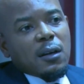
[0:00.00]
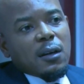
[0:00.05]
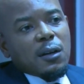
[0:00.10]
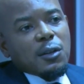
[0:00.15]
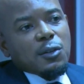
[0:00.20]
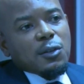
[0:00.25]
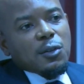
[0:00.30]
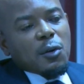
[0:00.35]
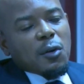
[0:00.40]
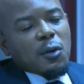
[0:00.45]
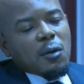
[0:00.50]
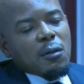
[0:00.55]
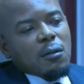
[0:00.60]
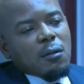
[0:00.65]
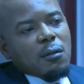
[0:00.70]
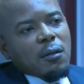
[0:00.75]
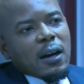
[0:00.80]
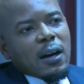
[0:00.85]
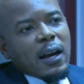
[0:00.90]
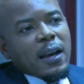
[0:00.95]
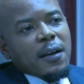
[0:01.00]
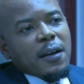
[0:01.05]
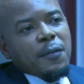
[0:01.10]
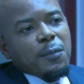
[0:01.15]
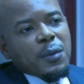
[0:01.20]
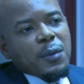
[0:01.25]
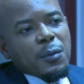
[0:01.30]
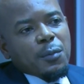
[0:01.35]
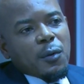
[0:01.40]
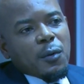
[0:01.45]
So I have
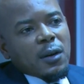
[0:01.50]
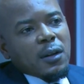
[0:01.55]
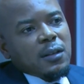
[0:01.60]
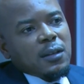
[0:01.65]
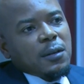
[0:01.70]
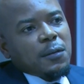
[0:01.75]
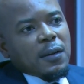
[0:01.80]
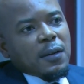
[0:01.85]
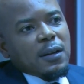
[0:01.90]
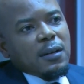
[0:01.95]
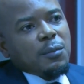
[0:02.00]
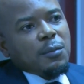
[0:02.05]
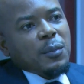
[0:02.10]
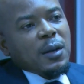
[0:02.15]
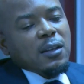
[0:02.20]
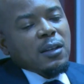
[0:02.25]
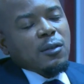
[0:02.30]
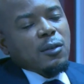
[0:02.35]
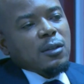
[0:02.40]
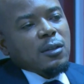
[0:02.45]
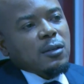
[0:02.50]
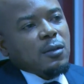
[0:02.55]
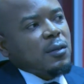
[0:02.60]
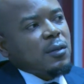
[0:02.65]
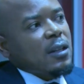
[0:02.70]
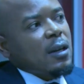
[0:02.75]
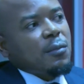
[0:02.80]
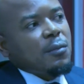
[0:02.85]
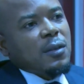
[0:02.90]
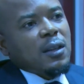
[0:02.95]
people in different mentors.
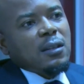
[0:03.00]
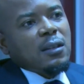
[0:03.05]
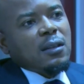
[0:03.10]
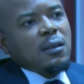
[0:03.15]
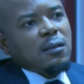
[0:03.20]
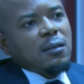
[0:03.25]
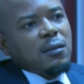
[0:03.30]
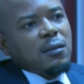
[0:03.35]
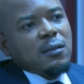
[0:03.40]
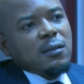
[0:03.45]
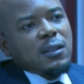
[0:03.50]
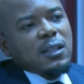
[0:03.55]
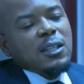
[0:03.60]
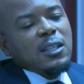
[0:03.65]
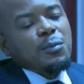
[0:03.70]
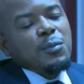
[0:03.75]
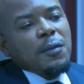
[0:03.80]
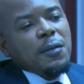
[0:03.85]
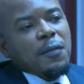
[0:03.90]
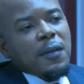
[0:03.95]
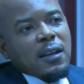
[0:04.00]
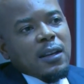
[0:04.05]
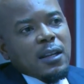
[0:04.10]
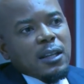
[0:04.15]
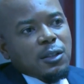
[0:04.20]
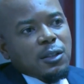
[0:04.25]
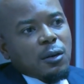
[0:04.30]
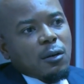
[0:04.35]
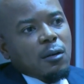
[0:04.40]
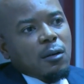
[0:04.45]
Some they teach me
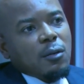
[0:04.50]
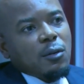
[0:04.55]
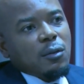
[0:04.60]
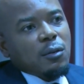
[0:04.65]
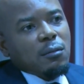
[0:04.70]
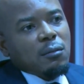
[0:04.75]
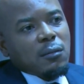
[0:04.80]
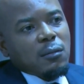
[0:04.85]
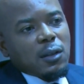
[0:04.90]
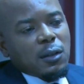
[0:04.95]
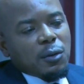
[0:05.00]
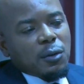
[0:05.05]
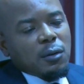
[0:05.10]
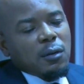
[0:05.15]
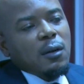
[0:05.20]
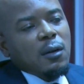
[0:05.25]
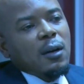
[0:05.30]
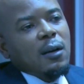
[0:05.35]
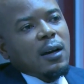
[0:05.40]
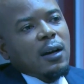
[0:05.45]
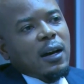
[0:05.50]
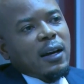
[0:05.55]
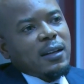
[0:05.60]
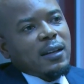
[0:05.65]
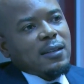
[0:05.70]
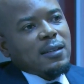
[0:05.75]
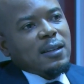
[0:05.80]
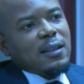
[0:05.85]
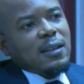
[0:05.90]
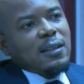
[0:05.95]
financial, you know,
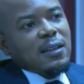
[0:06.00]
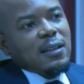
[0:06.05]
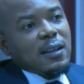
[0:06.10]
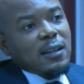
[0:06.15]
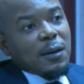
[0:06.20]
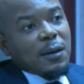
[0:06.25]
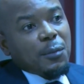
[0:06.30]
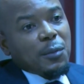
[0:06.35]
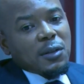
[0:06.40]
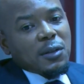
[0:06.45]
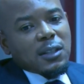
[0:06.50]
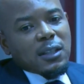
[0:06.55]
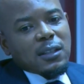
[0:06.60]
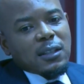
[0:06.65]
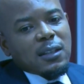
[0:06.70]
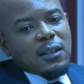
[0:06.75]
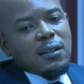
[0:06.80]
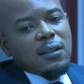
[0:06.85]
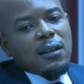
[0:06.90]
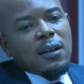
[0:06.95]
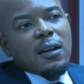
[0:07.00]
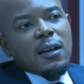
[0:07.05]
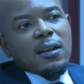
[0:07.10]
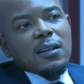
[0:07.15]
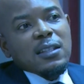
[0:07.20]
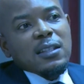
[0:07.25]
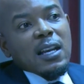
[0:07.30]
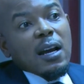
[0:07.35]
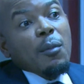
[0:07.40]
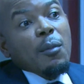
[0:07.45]
understanding and appreciation.
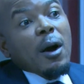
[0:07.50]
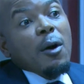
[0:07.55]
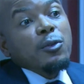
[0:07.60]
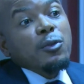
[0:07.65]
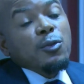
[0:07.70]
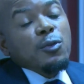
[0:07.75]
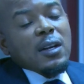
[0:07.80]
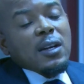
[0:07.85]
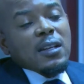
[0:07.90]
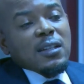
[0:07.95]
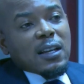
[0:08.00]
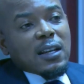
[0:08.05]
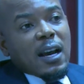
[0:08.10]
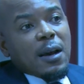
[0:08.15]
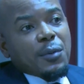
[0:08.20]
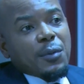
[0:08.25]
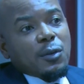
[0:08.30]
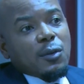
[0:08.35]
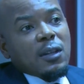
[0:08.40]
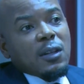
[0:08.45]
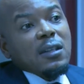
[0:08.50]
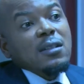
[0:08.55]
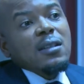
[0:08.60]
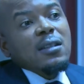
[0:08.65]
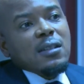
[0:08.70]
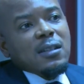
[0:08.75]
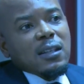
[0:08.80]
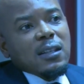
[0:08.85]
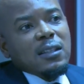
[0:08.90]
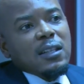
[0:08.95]
Some how to raise capital. That's the
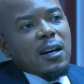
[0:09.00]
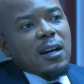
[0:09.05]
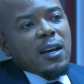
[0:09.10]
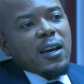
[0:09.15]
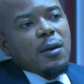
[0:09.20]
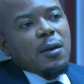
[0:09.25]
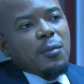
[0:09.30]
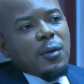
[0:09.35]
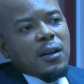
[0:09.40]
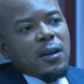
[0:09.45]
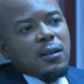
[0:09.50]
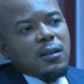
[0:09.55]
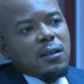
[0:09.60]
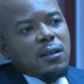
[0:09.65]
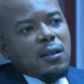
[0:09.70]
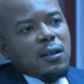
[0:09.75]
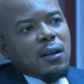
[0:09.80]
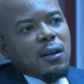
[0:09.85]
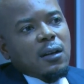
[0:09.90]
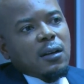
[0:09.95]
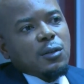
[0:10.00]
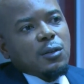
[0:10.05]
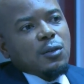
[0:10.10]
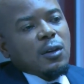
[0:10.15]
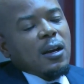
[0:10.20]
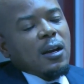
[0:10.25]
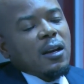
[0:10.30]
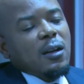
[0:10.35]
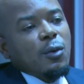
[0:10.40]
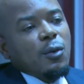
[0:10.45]
stage I aim at. So
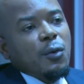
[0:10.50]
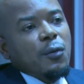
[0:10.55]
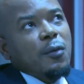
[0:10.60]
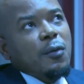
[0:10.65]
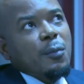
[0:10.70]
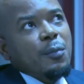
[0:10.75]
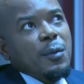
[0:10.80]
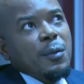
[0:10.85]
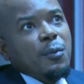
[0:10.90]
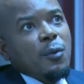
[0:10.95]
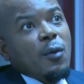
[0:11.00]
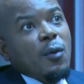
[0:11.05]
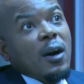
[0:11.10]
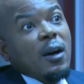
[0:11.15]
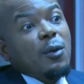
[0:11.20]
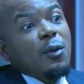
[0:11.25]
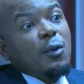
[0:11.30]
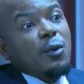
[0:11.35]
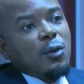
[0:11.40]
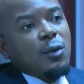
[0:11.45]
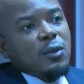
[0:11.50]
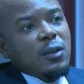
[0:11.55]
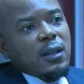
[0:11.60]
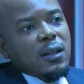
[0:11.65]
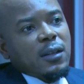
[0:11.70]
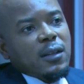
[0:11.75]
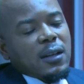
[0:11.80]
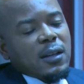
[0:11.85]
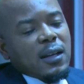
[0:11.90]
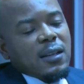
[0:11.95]
I look for people who are good
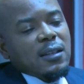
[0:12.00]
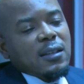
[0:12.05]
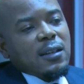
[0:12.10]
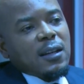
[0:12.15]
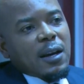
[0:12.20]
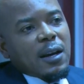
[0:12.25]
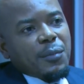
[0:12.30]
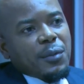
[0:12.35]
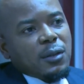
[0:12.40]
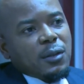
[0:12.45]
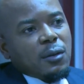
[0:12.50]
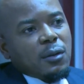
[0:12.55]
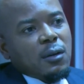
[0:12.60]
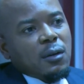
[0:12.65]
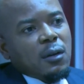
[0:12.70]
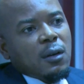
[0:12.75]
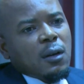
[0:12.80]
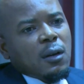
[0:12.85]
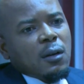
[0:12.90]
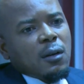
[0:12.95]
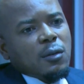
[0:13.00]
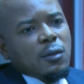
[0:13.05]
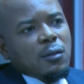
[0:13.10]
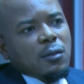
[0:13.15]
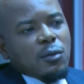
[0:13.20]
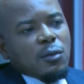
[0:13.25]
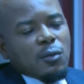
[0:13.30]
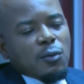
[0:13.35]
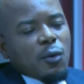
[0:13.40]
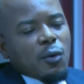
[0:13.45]
at raising capital
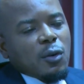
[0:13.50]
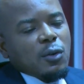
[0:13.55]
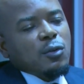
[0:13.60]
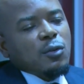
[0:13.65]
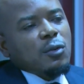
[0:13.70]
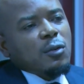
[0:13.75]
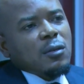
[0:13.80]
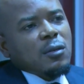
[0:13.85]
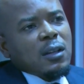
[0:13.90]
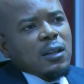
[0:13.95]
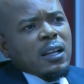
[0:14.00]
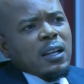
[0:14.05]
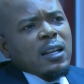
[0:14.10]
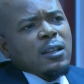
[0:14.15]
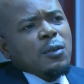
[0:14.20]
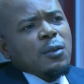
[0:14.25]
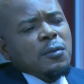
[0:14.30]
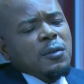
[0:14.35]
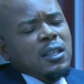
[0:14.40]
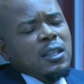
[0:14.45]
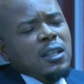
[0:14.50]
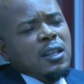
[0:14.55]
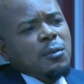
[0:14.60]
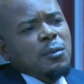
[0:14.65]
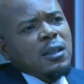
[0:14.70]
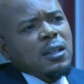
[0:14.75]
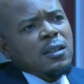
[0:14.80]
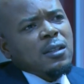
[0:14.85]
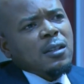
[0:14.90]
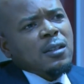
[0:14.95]
to go to the likes of
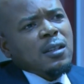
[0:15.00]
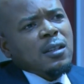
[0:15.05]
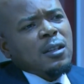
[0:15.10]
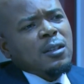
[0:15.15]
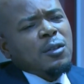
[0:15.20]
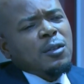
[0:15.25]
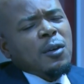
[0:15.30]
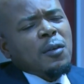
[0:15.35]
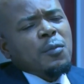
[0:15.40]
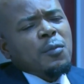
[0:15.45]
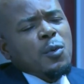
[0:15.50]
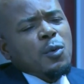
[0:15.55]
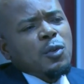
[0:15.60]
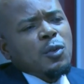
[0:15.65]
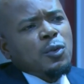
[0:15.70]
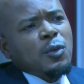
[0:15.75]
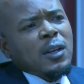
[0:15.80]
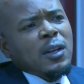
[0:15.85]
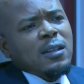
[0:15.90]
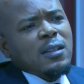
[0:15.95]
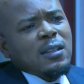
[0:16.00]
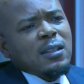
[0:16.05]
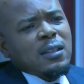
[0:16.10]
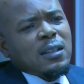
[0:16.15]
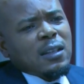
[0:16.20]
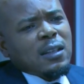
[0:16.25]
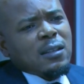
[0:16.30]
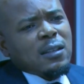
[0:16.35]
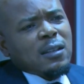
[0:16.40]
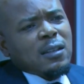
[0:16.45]
Shingimita Society. You have built Junior
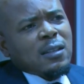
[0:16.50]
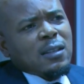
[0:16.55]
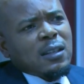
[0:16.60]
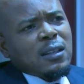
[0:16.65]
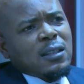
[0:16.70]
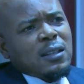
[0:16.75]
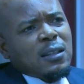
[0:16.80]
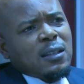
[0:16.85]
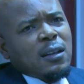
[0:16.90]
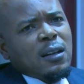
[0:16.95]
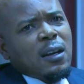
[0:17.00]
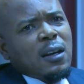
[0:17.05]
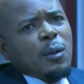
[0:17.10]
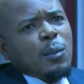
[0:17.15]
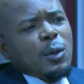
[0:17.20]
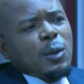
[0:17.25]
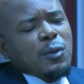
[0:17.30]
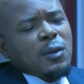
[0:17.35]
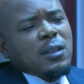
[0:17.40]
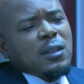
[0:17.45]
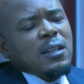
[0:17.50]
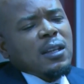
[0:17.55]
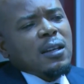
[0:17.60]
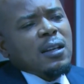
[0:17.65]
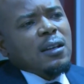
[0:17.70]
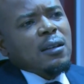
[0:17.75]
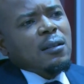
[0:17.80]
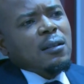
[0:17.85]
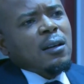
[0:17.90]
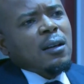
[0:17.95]
City, but you're
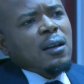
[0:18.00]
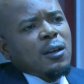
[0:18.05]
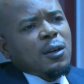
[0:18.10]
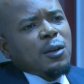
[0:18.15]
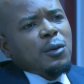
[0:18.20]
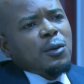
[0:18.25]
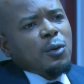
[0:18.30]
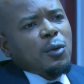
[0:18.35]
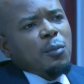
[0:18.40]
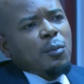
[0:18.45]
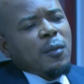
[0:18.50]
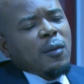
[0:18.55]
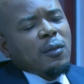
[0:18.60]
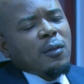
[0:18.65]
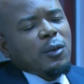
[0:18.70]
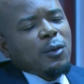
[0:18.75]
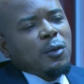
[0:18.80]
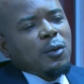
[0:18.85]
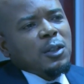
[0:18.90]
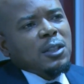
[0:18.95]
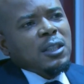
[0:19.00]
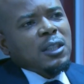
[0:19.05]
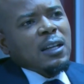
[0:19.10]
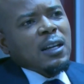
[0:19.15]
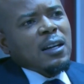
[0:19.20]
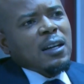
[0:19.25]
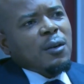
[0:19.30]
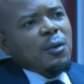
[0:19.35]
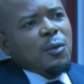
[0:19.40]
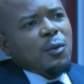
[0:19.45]
saying your
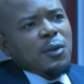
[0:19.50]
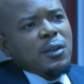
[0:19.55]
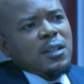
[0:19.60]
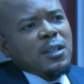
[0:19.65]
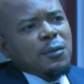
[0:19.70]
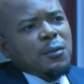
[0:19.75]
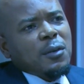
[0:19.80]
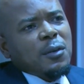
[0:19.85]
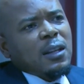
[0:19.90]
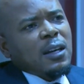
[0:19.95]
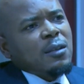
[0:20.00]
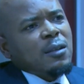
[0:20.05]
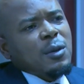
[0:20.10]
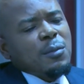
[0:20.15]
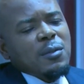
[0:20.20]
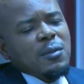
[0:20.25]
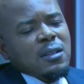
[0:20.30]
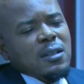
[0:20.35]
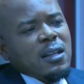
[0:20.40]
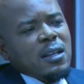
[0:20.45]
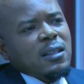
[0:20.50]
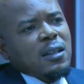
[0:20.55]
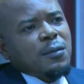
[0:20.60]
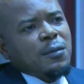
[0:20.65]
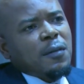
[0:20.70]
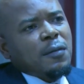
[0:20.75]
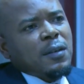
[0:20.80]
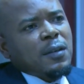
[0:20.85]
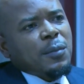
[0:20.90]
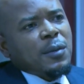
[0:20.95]
share awarding for that maybe less than
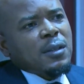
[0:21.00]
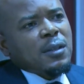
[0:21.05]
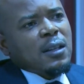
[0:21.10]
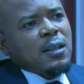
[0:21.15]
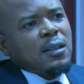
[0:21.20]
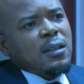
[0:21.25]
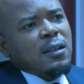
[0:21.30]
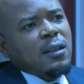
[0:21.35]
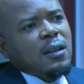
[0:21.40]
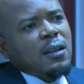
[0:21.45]
50%.